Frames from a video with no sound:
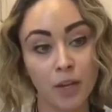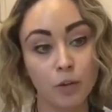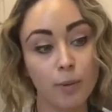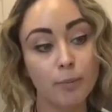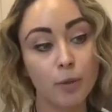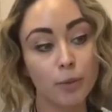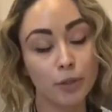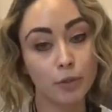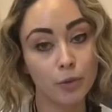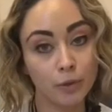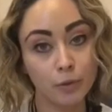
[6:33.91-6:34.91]
Remember, when you're
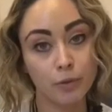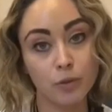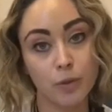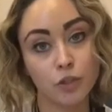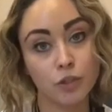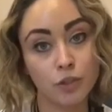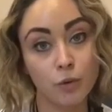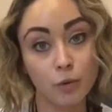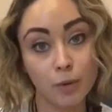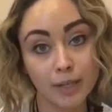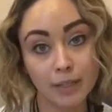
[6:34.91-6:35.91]
going through those questions, go
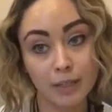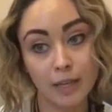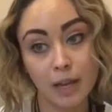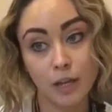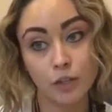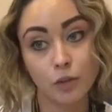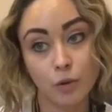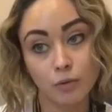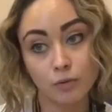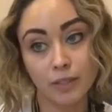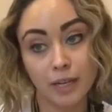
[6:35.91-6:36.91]
quickly.
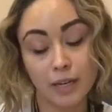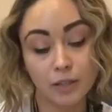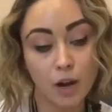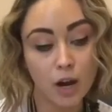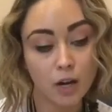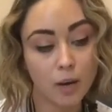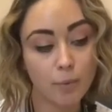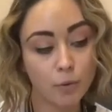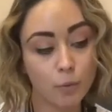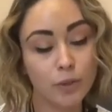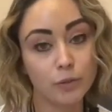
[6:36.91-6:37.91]
Don't get hung up on
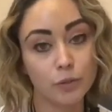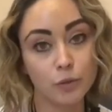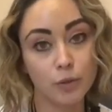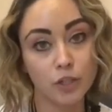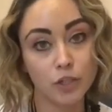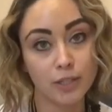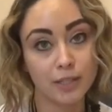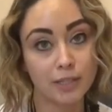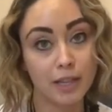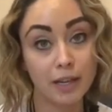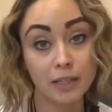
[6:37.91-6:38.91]
1 or 2 questions, because
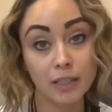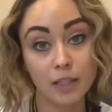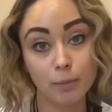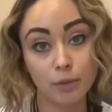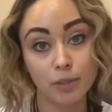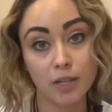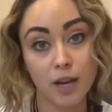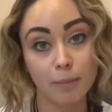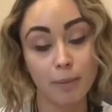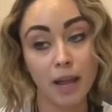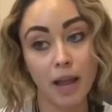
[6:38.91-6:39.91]
that can eat up your
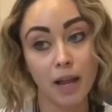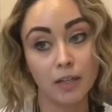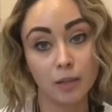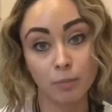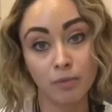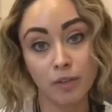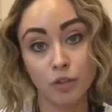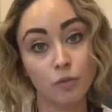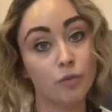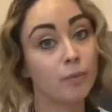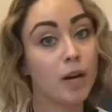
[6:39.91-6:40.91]
time, and it can prevent
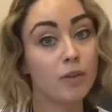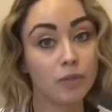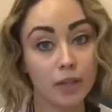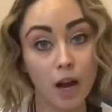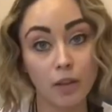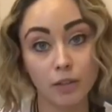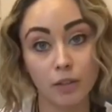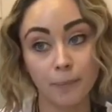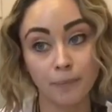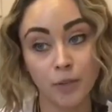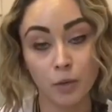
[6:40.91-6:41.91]
you from covering other
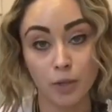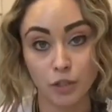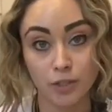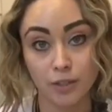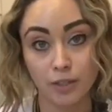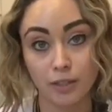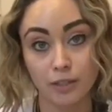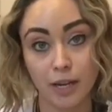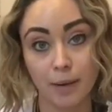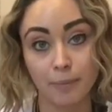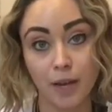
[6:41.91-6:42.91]
questions on the
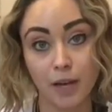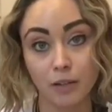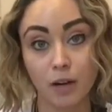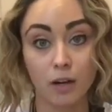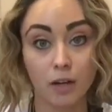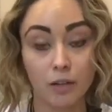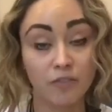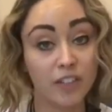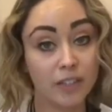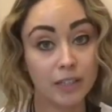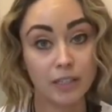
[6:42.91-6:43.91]
exam that are
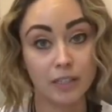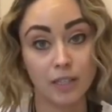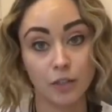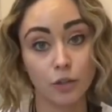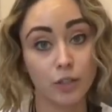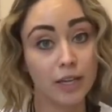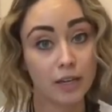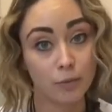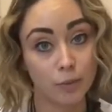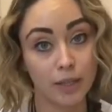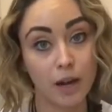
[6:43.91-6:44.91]
very easy and you could get
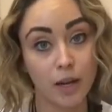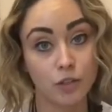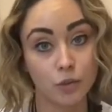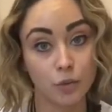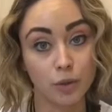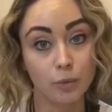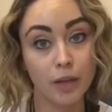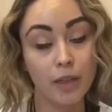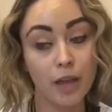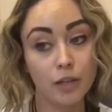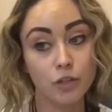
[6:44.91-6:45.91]
a really high score with.
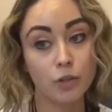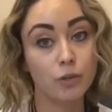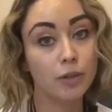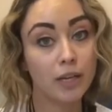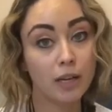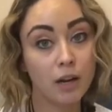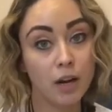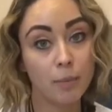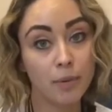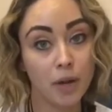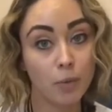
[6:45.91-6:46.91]
So don't get hung
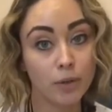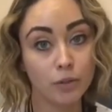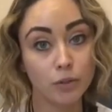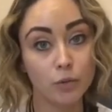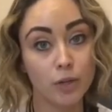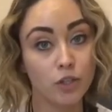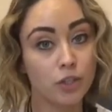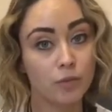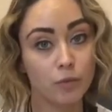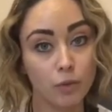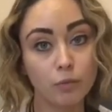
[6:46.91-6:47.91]
up on that 1 or 2 questions.
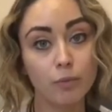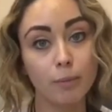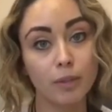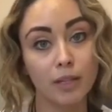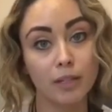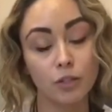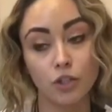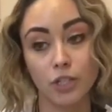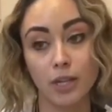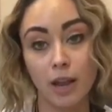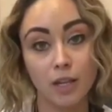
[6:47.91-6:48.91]
If you don't remember the answer,
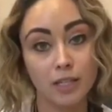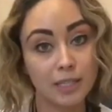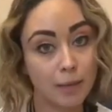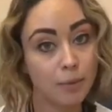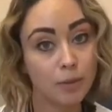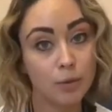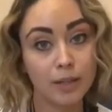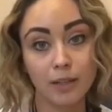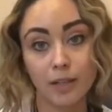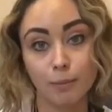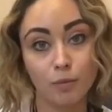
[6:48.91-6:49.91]
just skip it
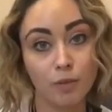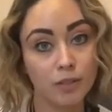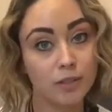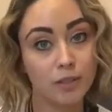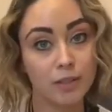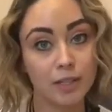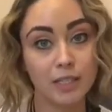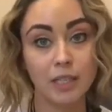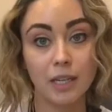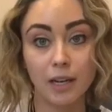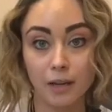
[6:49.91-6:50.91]
quickly and move on to the next
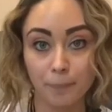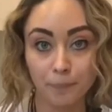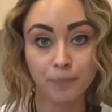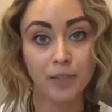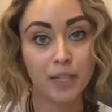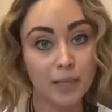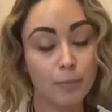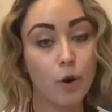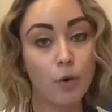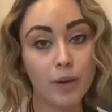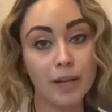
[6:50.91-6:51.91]
thing and keep
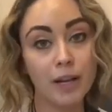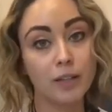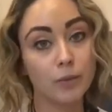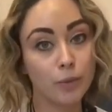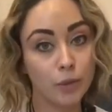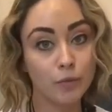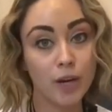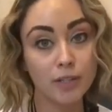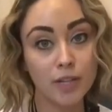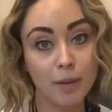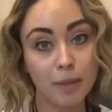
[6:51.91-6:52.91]
going. And then when you've
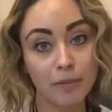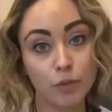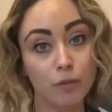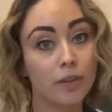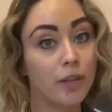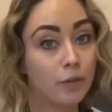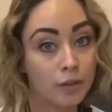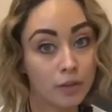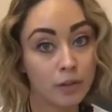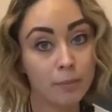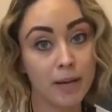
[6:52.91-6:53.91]
got time left over, then you can
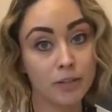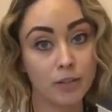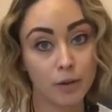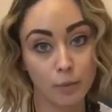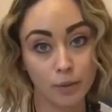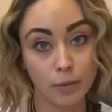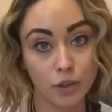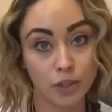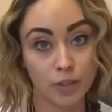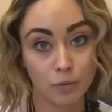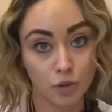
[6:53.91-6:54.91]
come back to that 1
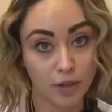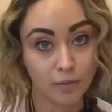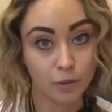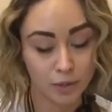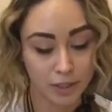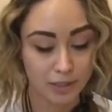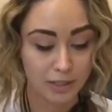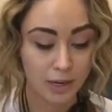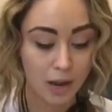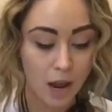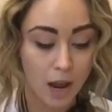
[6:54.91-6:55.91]
question that was driving you crazy.
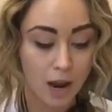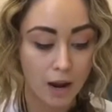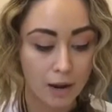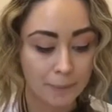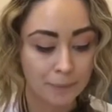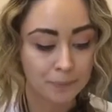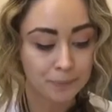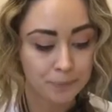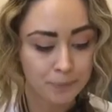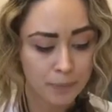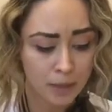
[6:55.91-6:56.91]

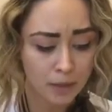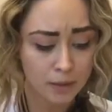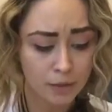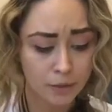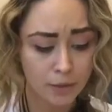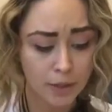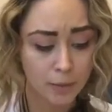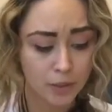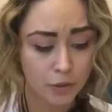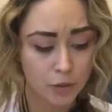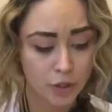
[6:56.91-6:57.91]
The other thing I
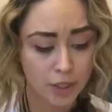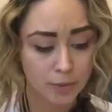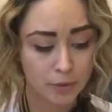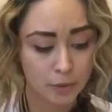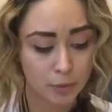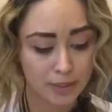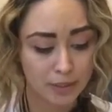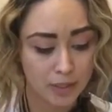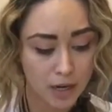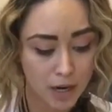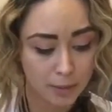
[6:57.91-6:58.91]
wanted to address with you was
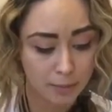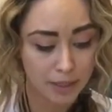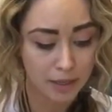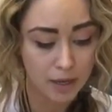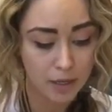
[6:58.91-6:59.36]
timing.